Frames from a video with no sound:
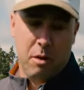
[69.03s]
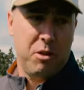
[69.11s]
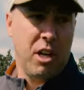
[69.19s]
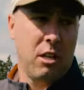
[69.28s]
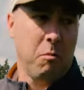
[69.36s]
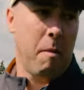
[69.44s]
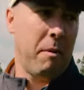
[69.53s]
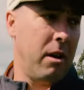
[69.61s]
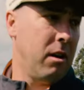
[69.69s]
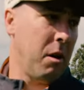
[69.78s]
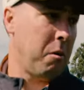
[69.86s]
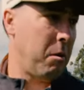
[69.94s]
I'm changing my mind.
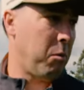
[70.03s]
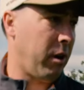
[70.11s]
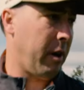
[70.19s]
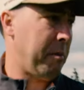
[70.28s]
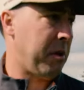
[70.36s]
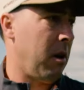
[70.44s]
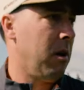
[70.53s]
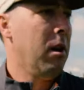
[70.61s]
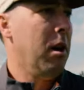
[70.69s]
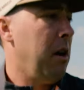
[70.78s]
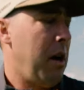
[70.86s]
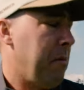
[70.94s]
I want more crypto.
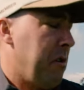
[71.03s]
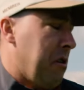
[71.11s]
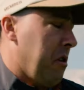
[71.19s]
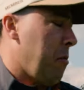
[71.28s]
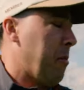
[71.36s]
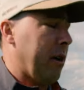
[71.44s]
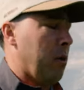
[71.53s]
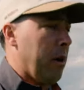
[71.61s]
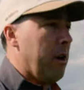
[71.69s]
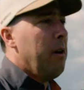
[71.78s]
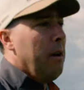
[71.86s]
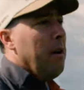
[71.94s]
I'm going to just go
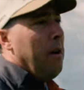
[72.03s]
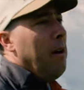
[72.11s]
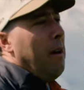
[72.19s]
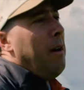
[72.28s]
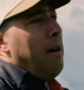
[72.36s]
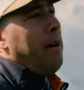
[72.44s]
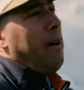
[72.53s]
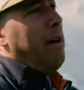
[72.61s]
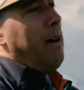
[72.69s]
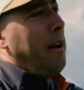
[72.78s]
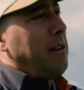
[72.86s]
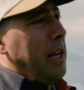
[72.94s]
Bitcoin.
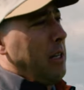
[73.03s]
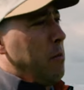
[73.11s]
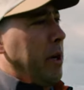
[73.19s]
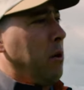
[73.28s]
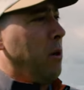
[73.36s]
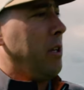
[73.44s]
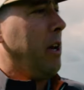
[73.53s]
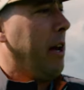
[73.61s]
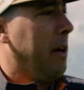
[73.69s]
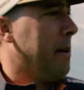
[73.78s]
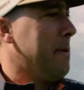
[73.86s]
I'll take some Bitcoin today.